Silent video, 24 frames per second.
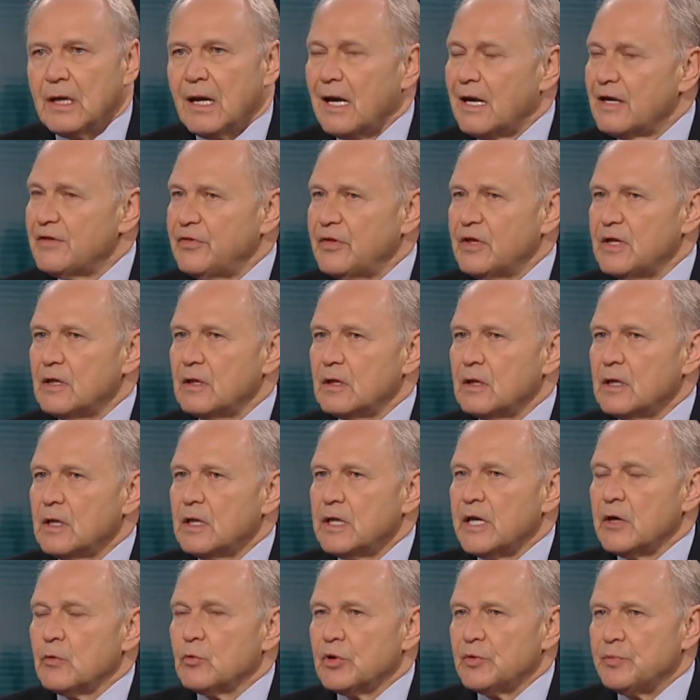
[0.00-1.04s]
I think
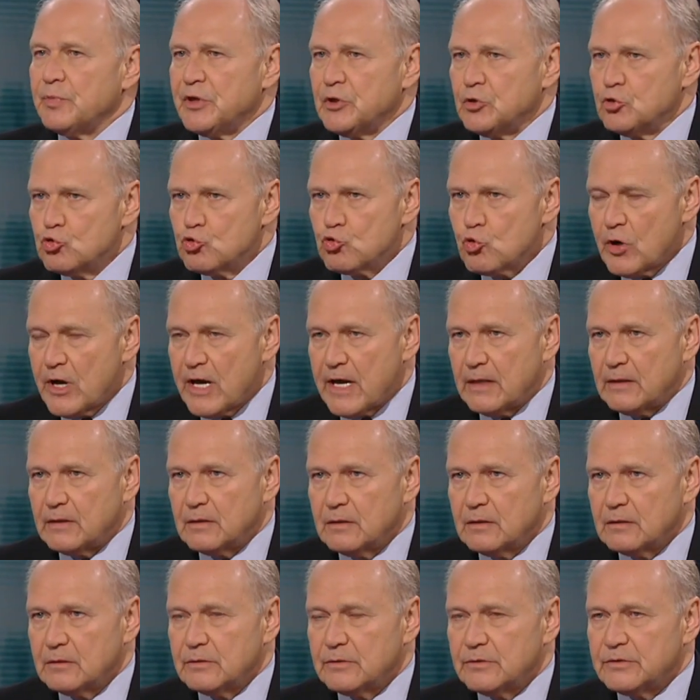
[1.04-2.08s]
it would be great
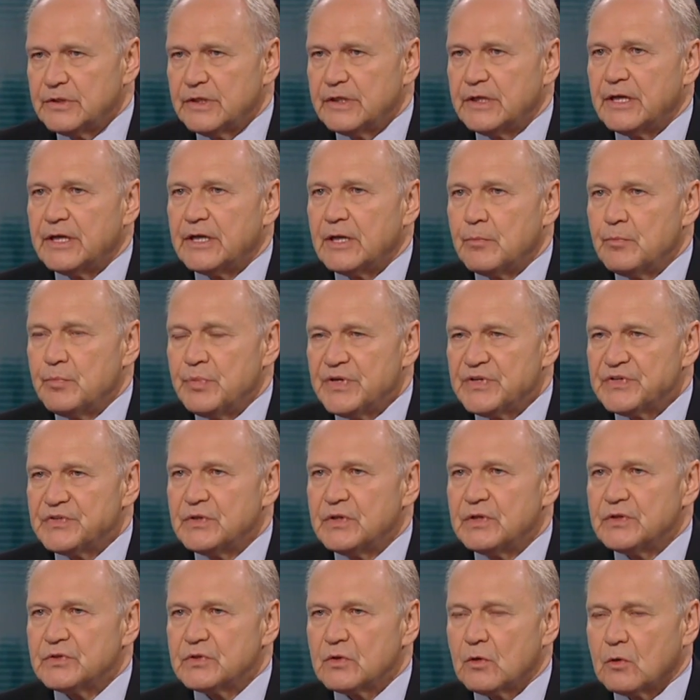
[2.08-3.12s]
to get a
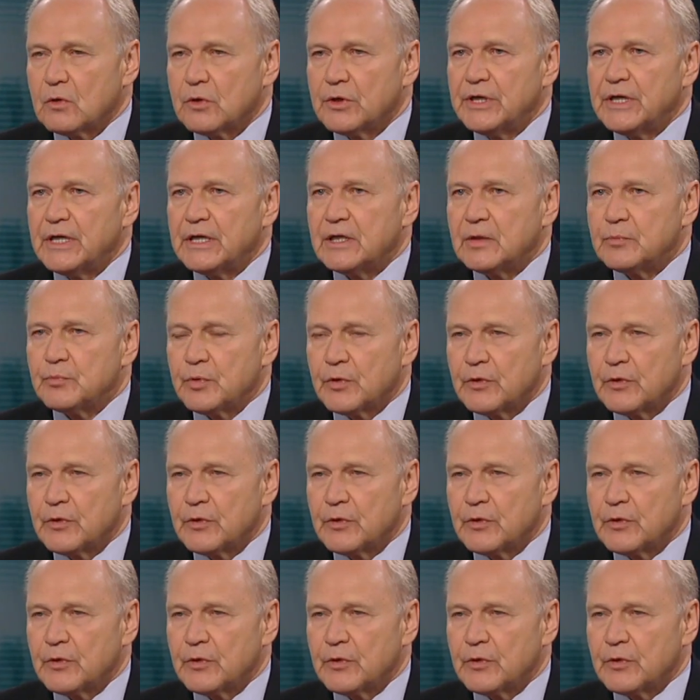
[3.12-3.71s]
business-oriented